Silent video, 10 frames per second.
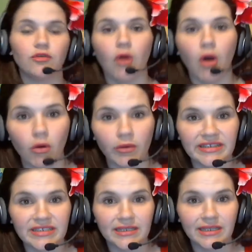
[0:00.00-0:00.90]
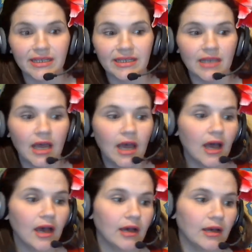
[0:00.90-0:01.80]
You don't always need,
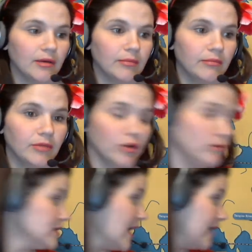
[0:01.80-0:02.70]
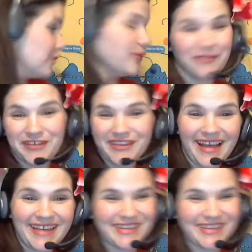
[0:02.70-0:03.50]
Dino in every